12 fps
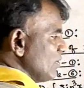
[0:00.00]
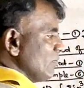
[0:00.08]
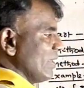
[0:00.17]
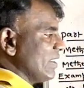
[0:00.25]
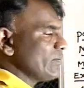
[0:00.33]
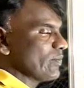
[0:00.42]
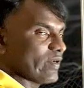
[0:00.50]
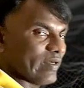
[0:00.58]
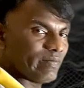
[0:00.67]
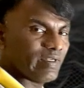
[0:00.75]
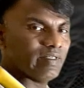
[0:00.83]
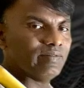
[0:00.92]
But
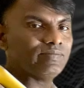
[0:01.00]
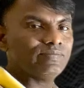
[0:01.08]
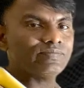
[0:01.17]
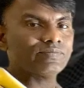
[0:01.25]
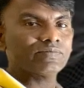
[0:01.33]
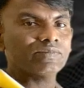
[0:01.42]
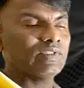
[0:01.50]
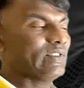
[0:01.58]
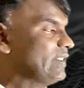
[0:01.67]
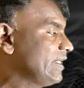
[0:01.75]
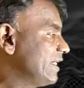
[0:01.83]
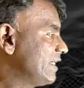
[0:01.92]
problem,
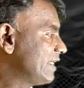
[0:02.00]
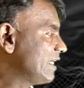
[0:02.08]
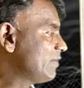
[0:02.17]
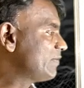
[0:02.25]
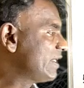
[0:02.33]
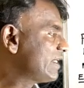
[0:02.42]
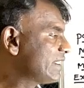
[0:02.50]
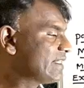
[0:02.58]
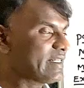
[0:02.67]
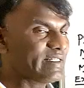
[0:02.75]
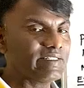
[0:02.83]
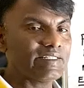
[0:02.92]
in denominator it
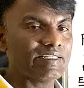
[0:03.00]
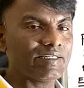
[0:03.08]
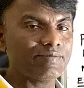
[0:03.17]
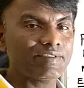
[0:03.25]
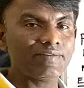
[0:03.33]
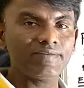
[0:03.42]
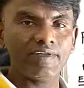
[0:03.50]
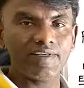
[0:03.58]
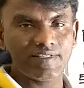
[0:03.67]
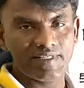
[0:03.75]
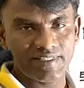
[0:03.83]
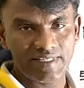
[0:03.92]
is in terms of
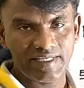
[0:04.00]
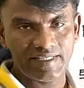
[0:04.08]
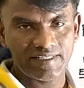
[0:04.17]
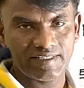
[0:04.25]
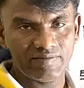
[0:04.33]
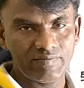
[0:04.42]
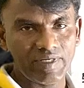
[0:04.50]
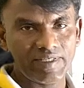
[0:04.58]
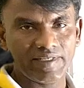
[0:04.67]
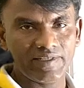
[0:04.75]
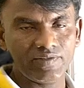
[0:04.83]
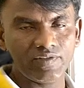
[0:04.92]
cos and sin, but
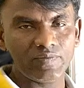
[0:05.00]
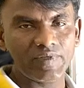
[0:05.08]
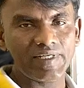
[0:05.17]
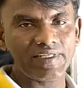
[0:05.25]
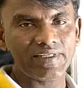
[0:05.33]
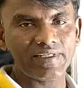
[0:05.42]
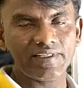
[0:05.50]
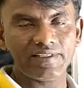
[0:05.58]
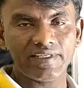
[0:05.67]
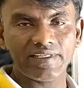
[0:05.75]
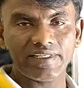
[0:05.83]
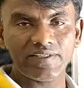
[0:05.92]
in numerator
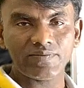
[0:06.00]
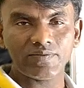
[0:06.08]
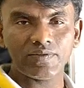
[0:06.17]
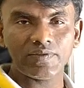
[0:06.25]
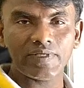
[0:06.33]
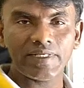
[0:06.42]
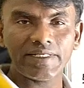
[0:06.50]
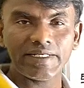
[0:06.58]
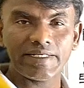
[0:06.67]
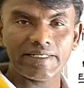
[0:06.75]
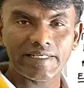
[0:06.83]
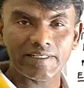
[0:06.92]
it is only
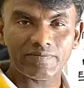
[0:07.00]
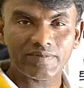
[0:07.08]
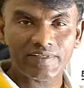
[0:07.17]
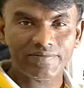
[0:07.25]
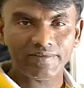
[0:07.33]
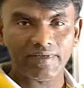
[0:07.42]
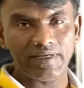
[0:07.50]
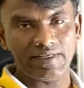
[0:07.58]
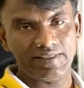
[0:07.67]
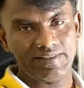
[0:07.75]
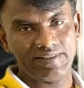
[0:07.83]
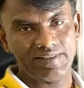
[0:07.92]
in terms of
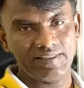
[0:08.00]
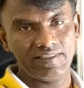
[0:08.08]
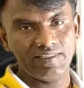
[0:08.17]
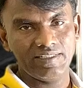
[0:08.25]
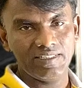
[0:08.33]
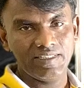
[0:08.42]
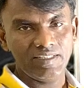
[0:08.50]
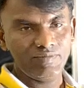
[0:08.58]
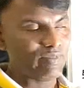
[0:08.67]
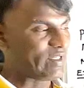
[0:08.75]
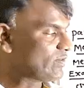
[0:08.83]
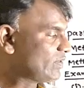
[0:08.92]
cos.
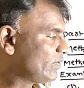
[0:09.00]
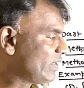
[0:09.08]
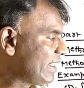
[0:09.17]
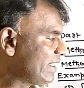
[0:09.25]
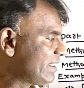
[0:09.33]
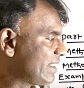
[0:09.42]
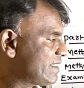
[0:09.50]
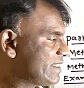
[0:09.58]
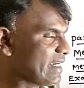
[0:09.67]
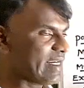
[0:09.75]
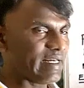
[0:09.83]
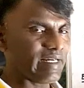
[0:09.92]
But we want the
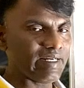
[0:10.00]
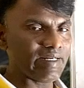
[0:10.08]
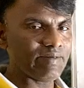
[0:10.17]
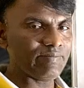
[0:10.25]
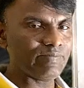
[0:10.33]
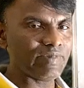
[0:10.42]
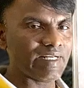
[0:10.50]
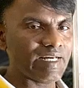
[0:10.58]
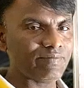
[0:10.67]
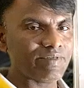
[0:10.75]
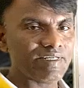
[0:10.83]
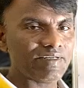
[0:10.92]
same
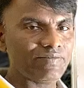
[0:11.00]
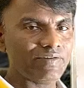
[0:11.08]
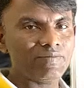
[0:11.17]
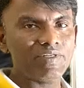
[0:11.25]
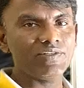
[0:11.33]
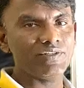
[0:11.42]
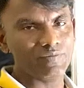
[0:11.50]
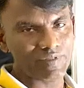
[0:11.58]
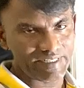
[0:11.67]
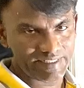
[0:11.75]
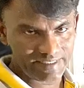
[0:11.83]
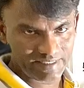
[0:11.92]
denominator form in
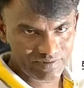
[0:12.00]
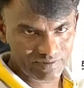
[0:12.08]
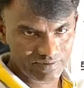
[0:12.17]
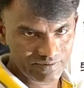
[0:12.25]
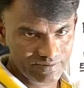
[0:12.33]
numerator also.